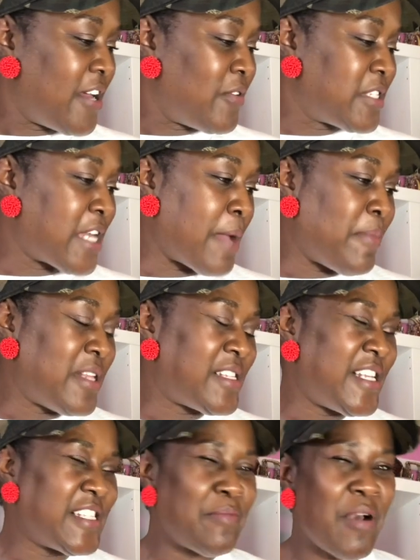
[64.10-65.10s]
What time is
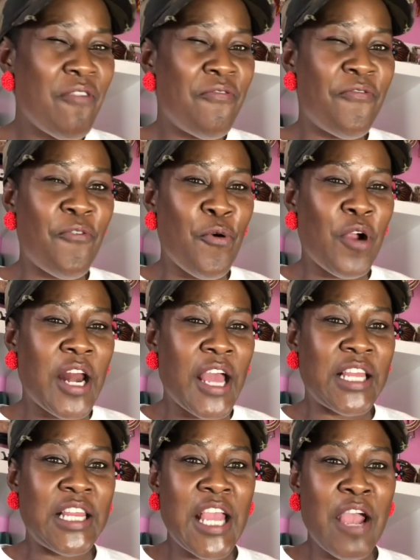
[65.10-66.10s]
it? It's about 4
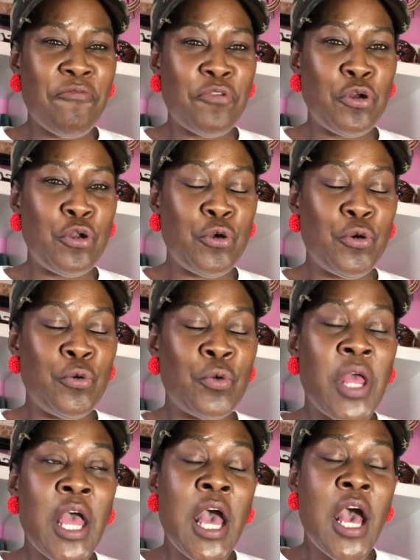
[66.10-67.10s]
o'clock in the
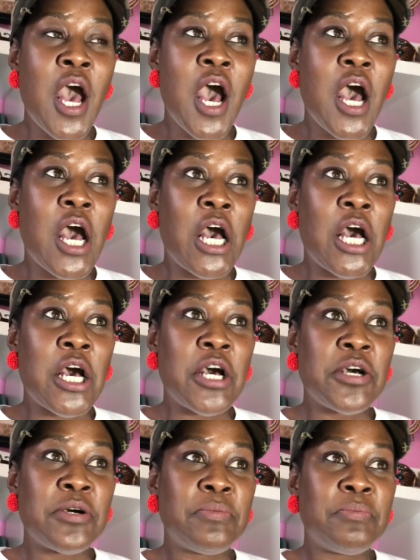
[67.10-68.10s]
afternoon.
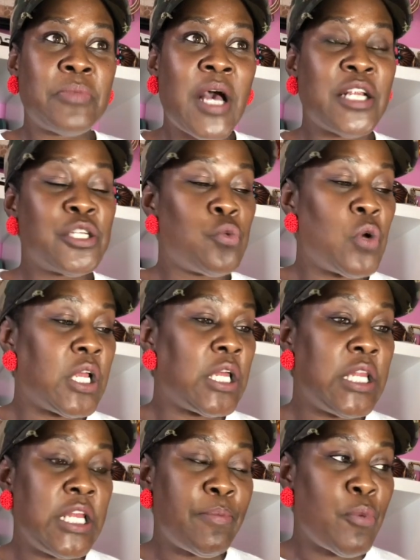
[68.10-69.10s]
I just want to
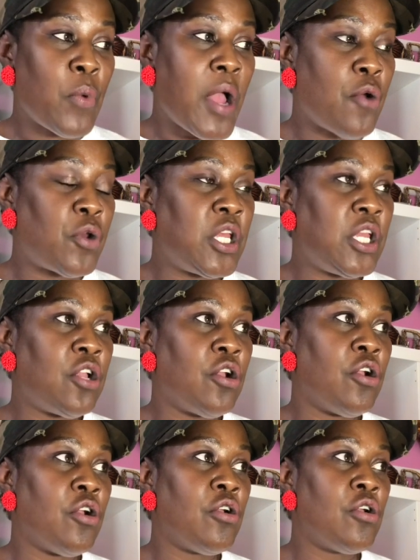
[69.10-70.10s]
clean up around
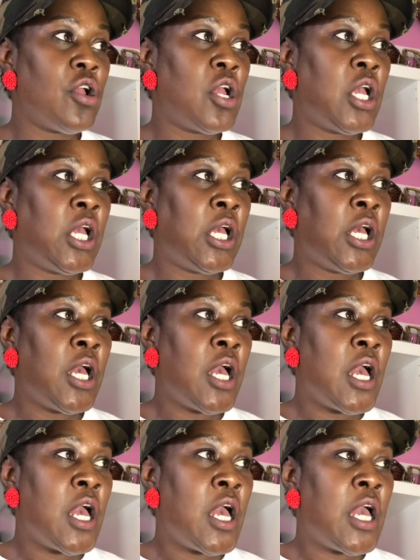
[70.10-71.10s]
here,
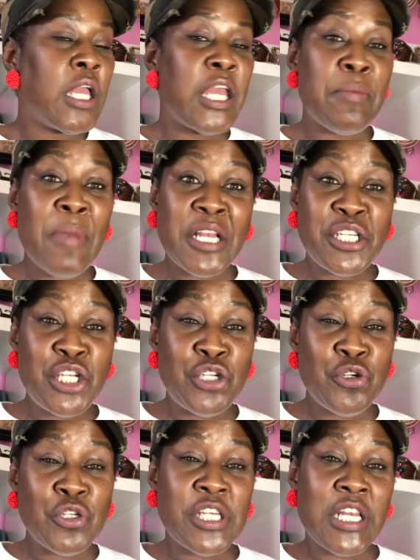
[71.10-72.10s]
get my
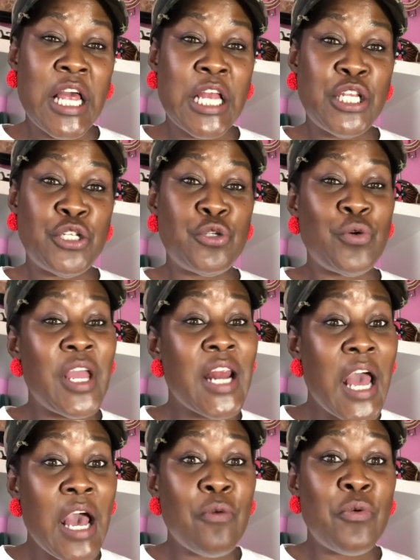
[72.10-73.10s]
t-shirts done that I need to do, and
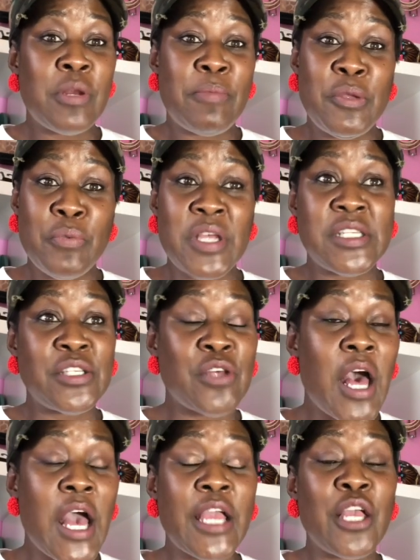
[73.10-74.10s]
I want to be rested
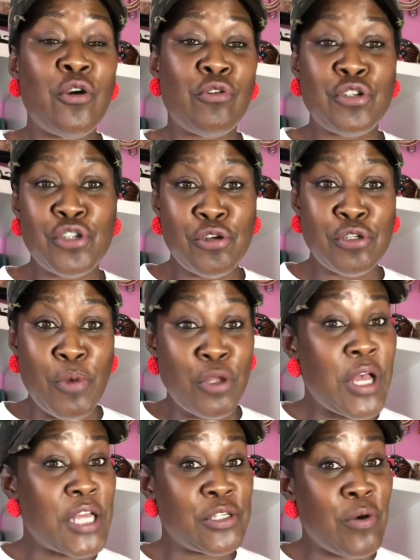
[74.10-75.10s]
so I can go to church tomorrow.
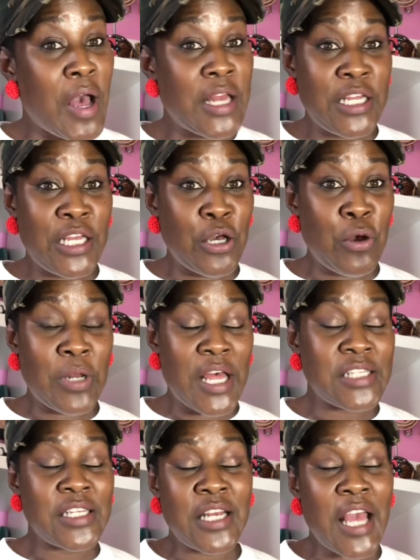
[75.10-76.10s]
You guys know I didn't go
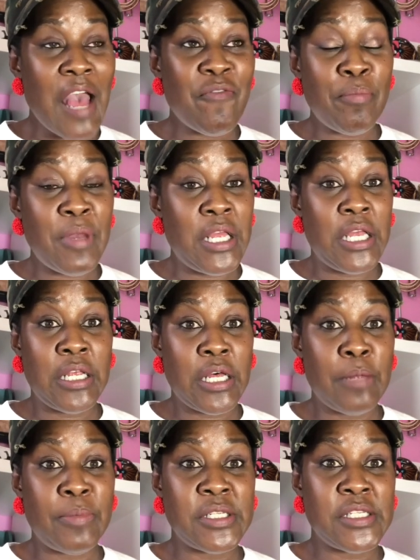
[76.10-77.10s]
last Sunday. I haven't been in a
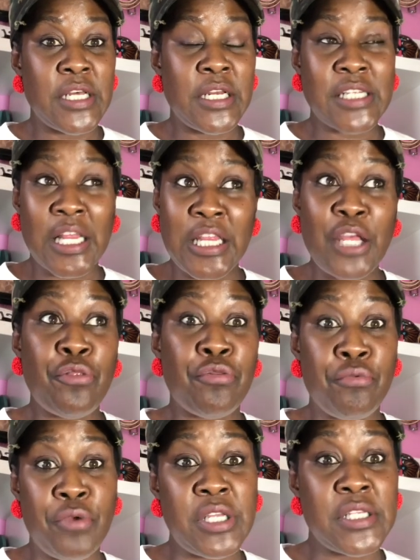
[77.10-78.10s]
couple of Sundays. I think
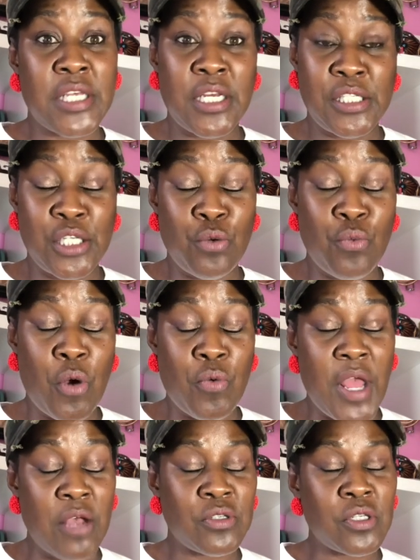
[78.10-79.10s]
3 Sundays in a row
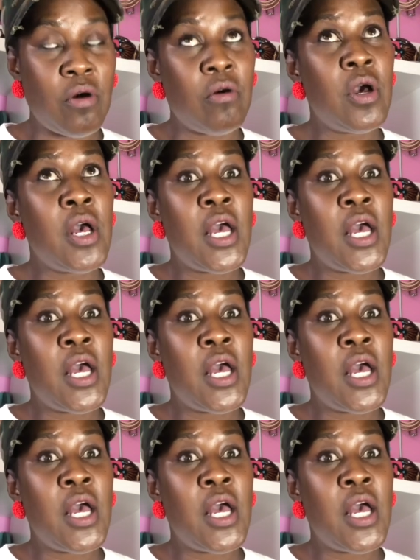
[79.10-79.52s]
now, so